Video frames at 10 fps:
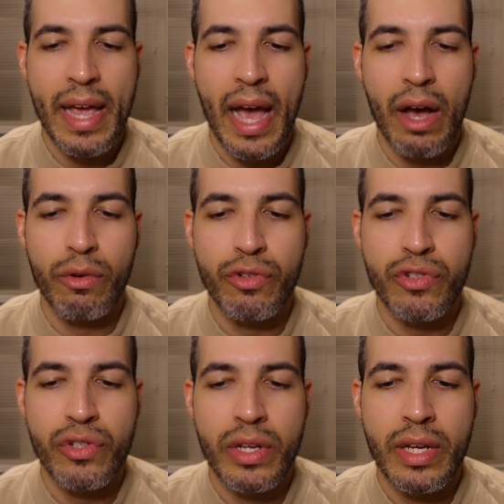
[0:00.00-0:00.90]

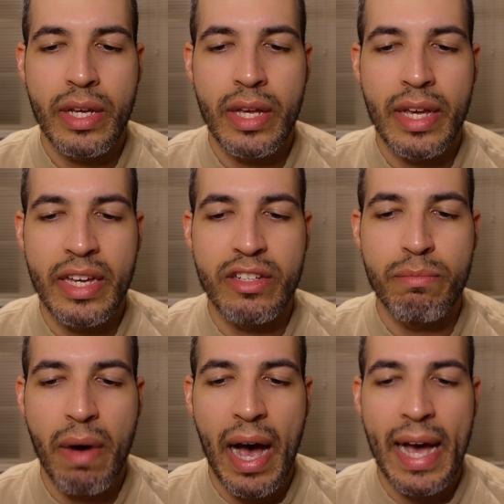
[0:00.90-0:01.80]
house is
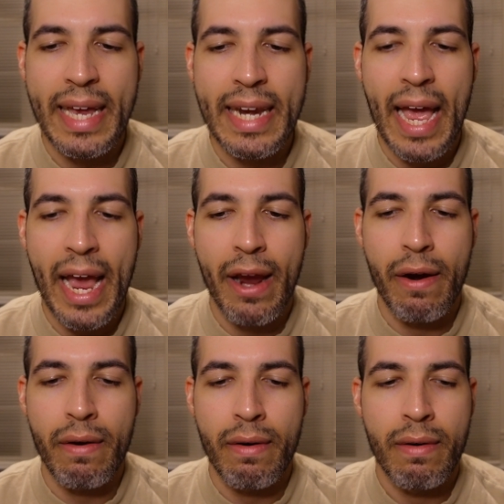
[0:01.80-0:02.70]
mine
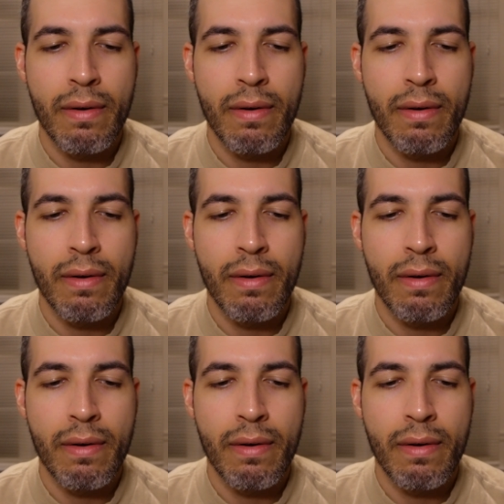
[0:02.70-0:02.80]
heir.